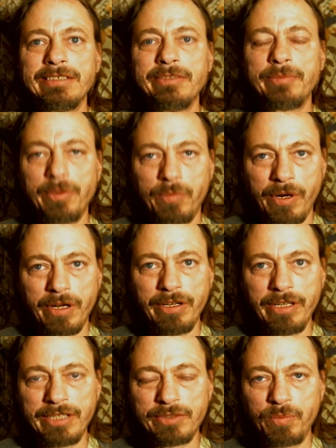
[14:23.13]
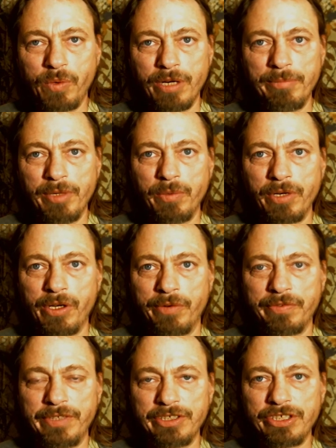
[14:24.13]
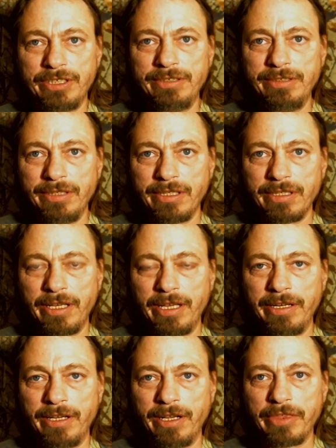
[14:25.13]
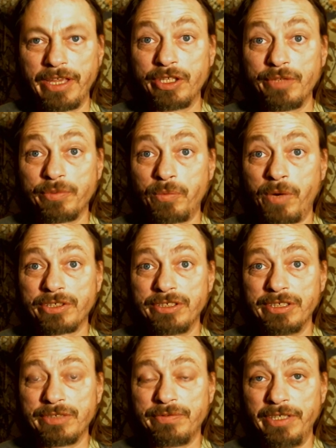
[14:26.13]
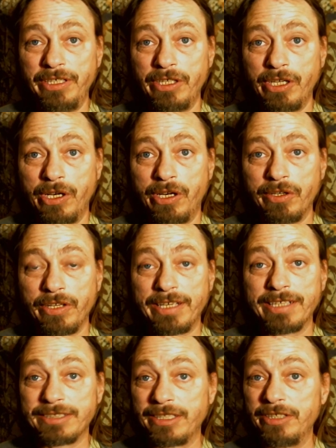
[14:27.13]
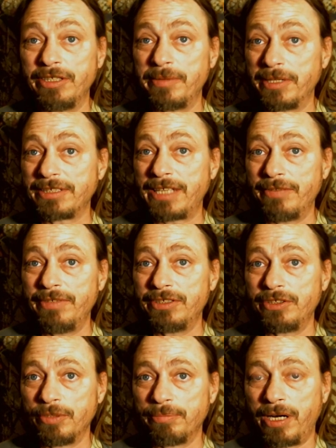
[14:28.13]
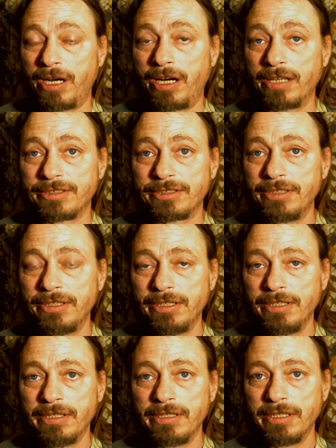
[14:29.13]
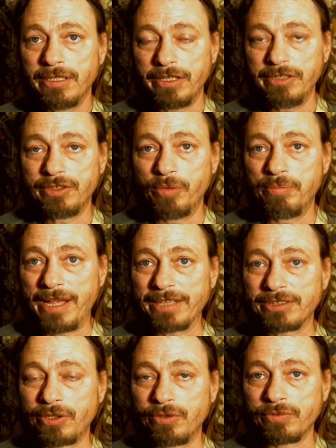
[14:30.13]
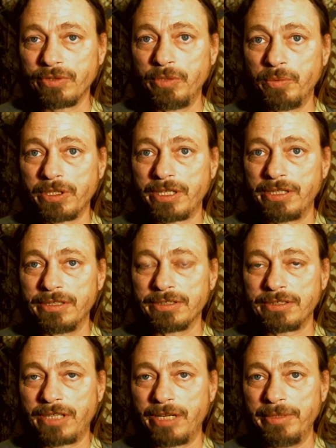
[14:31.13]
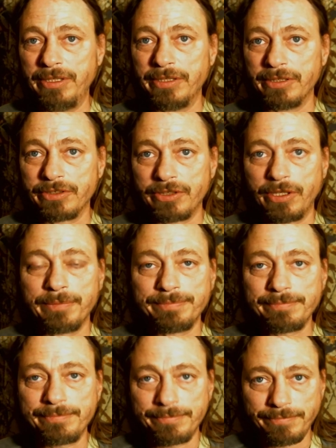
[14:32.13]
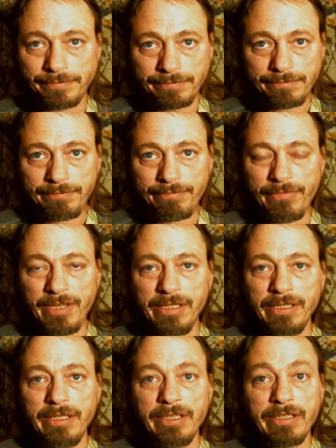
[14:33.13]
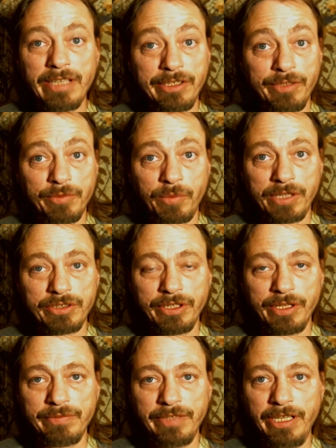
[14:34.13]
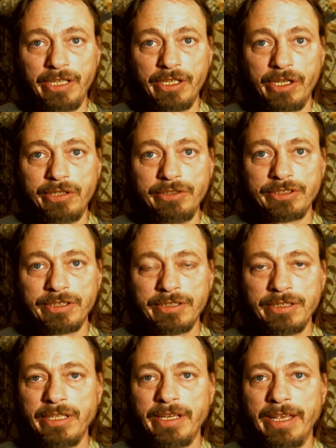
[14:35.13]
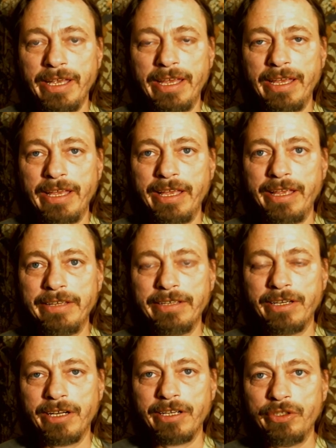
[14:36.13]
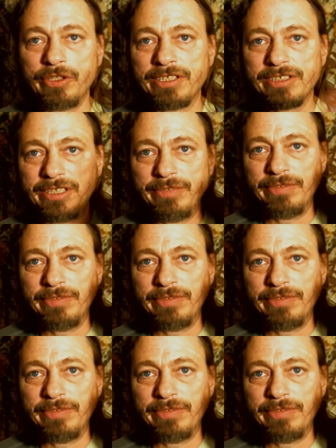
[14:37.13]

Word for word: when the water gets warmer, we'll go fishing. And thank you for watching this video. And like I said, you must have these in your box. Now, these little black stones really work in this time of year. So thank you for watching our videos. And you can see